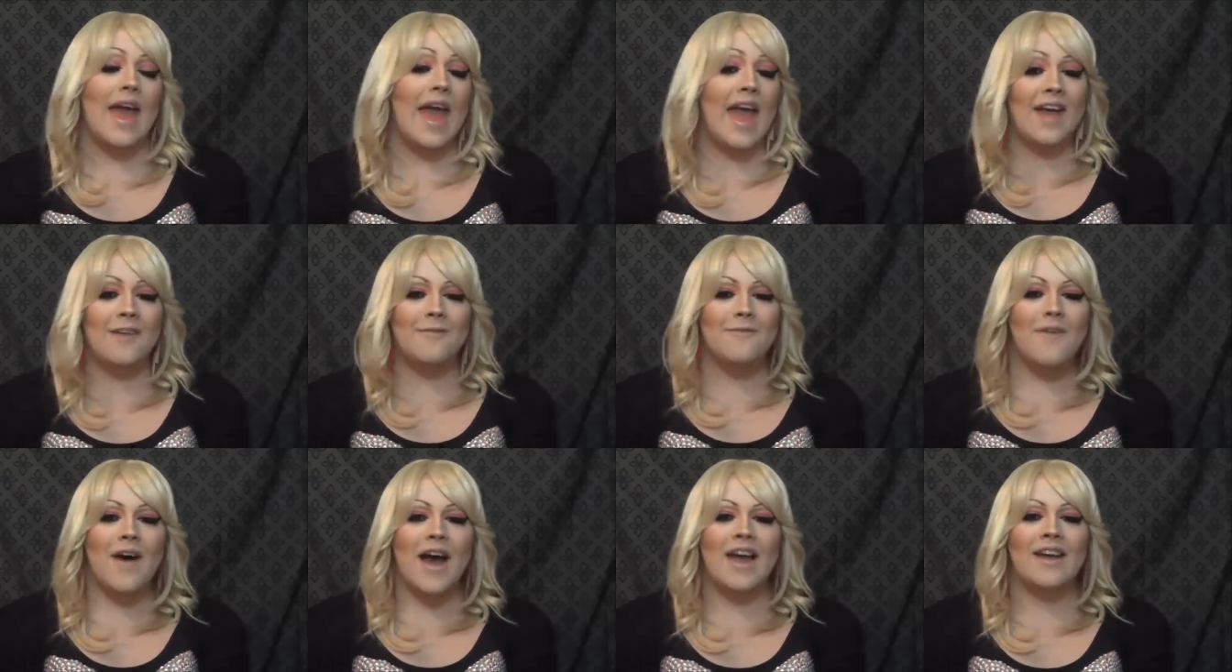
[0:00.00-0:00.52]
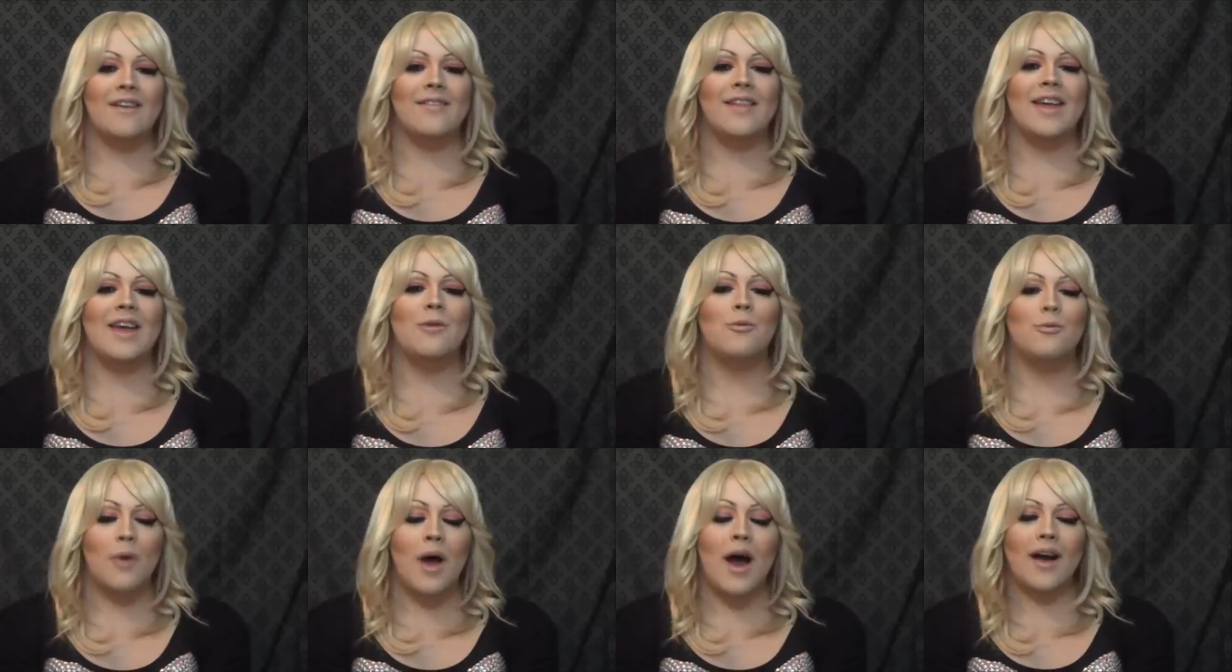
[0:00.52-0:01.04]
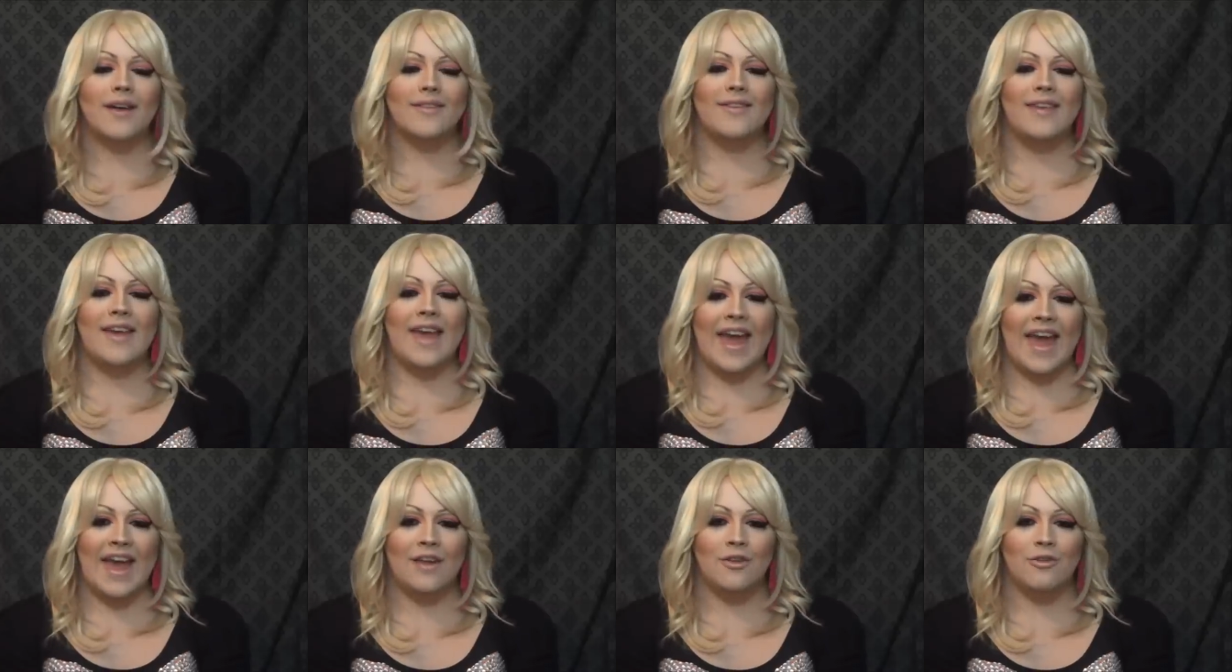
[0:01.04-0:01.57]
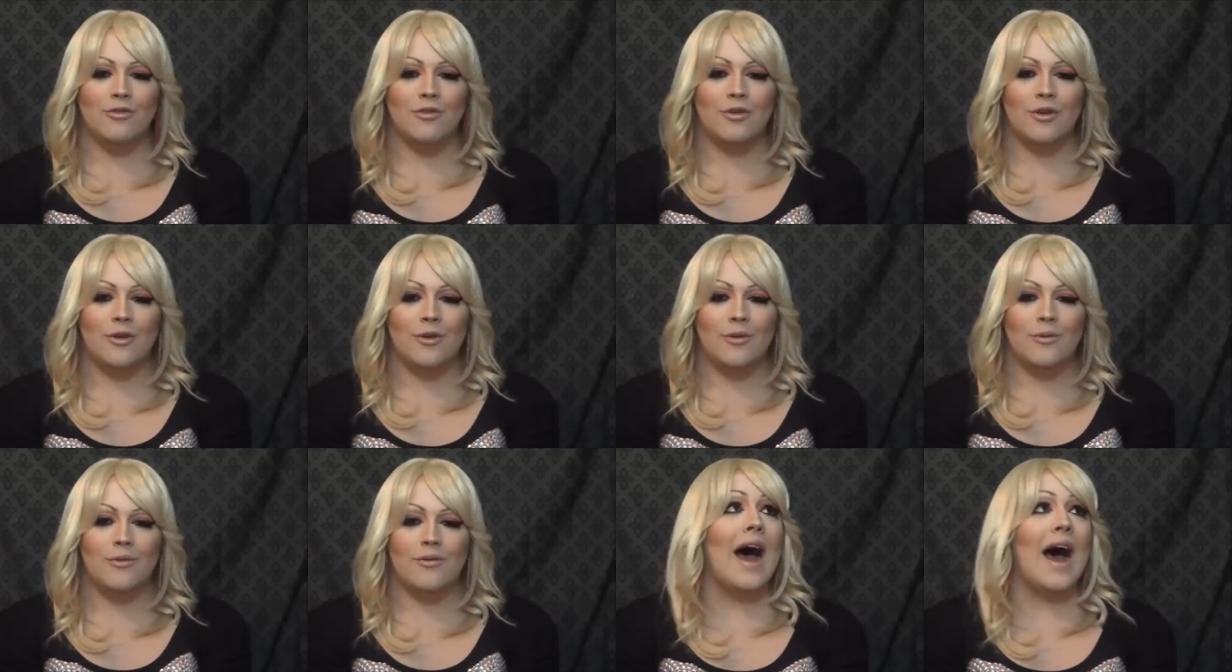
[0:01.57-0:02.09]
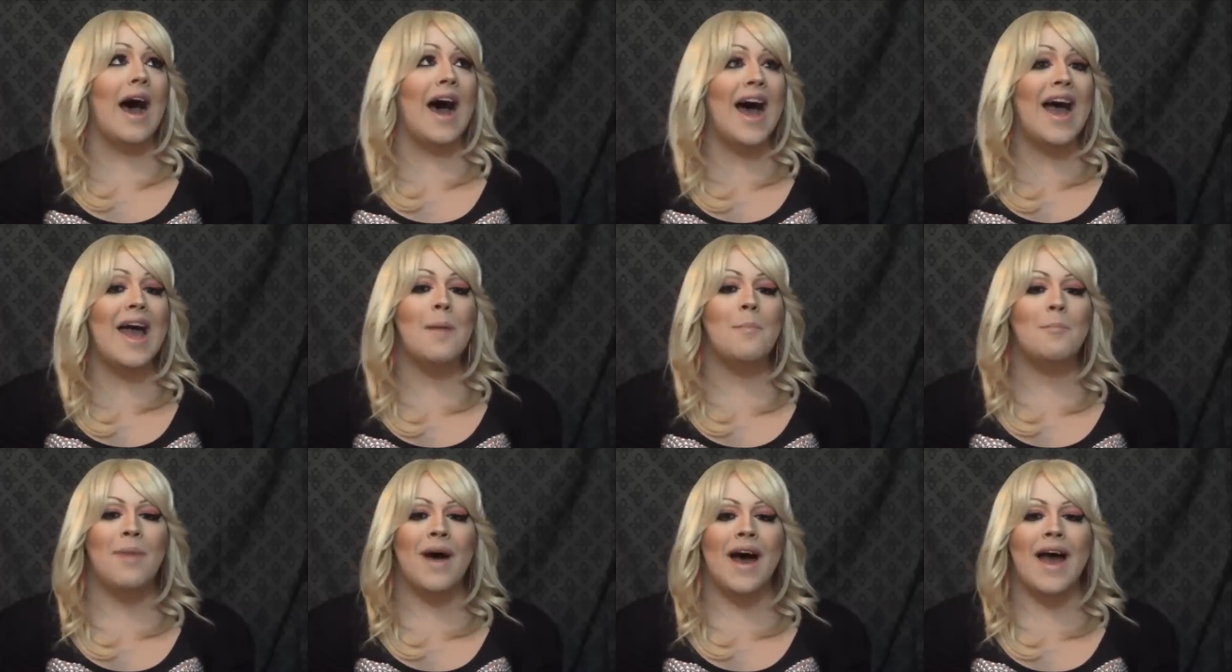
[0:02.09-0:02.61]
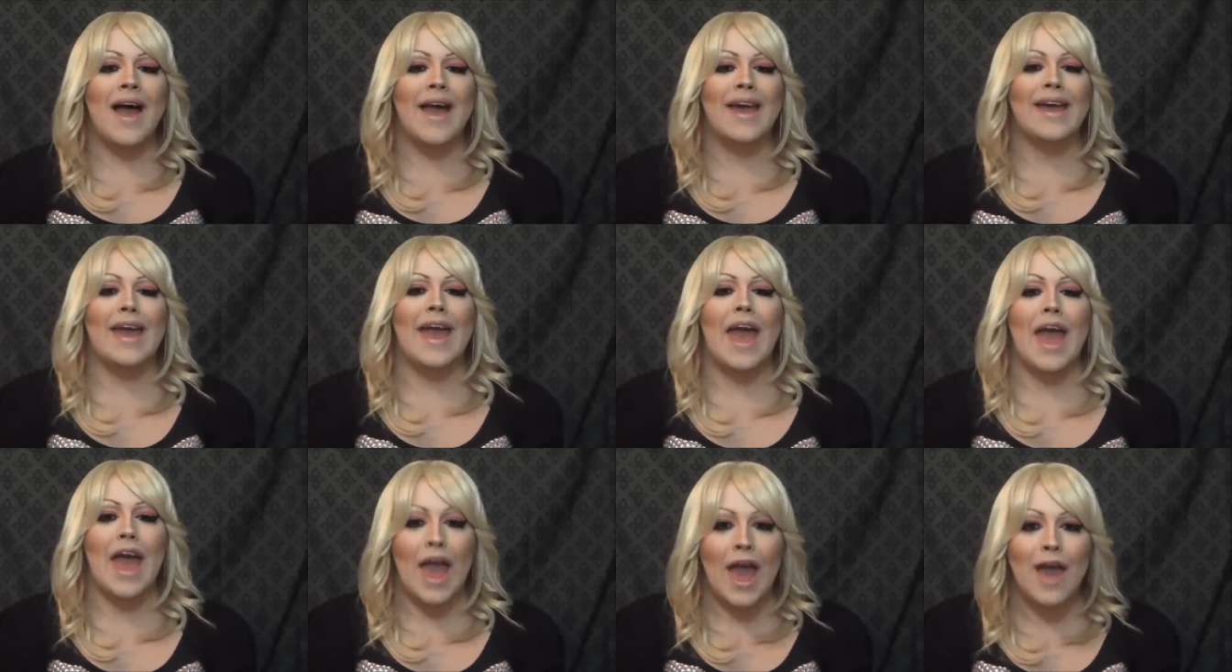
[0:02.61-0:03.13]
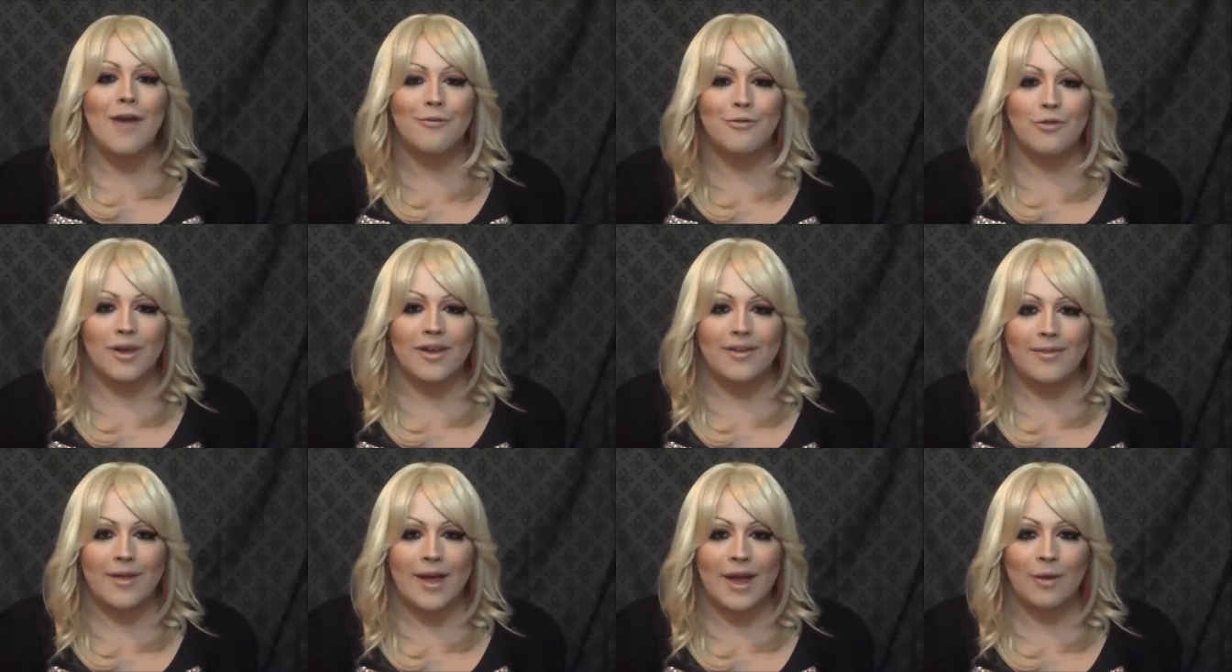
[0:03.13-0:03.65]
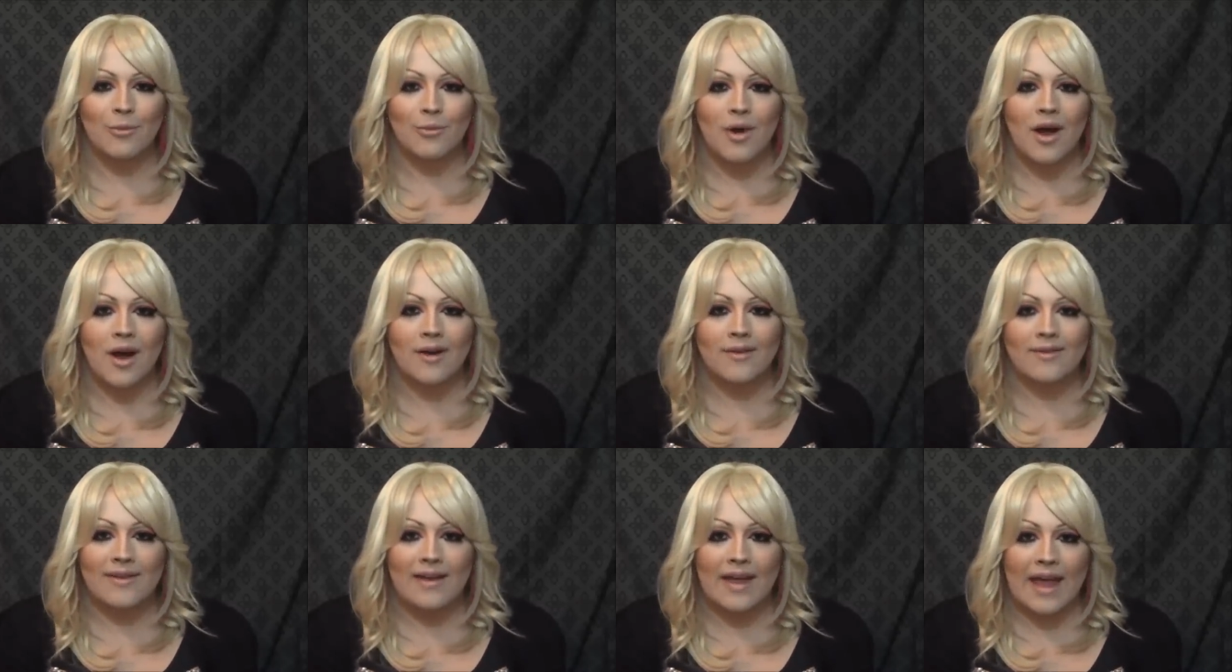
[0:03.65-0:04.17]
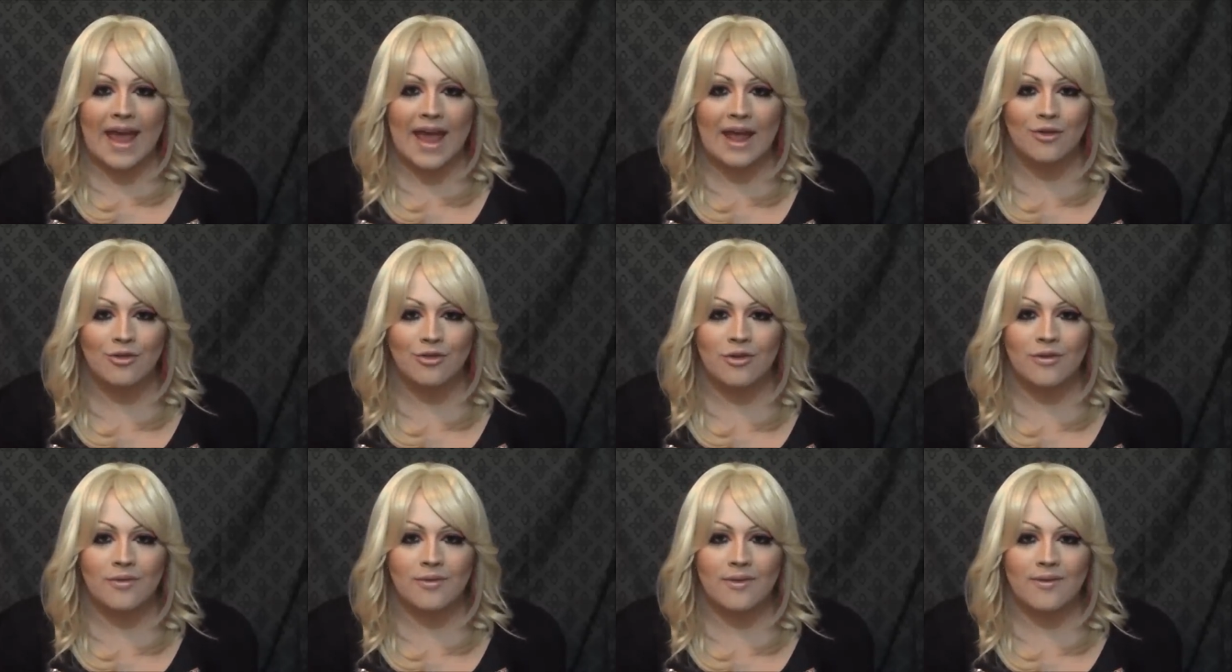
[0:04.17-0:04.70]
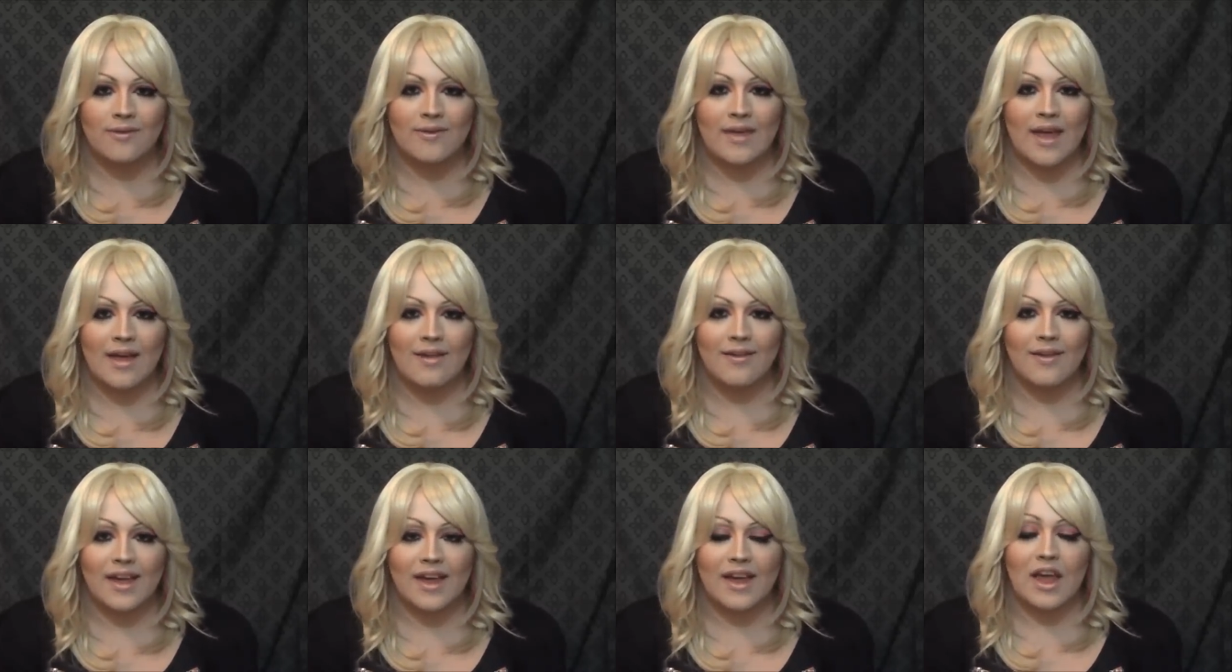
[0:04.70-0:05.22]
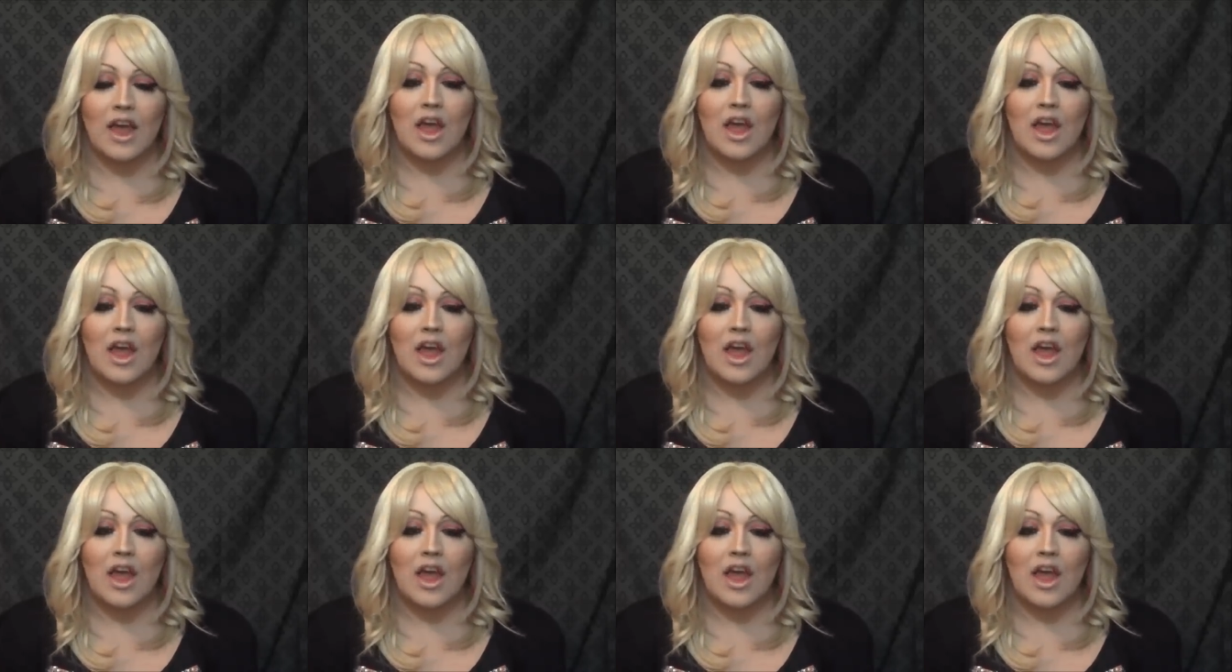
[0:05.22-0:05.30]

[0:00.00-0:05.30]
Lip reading: And finally, Roxy Andrews. I am buying everything Roxy Andrews is selling.